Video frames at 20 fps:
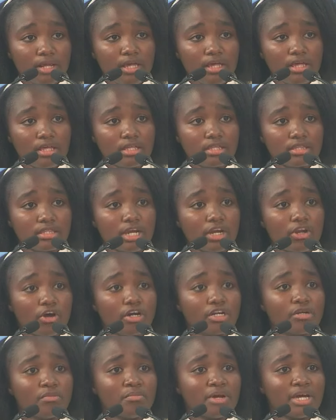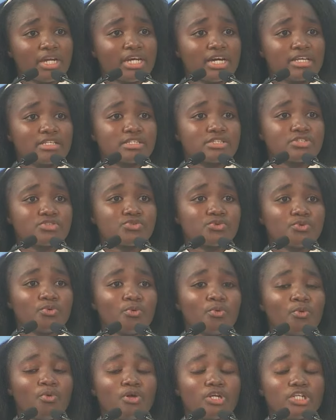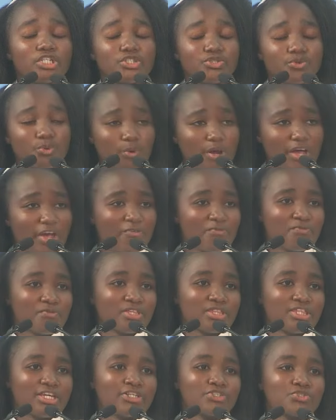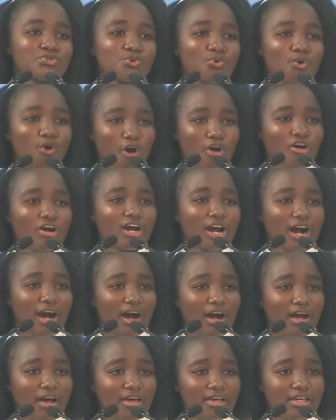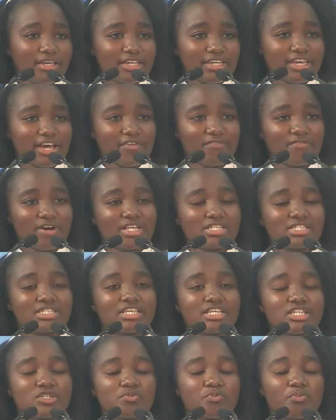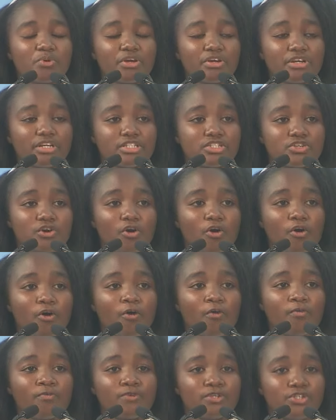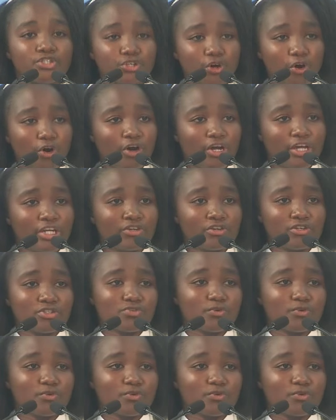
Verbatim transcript: The Lord made us to do everything, to conquer. He gave us the spirit of joy, not of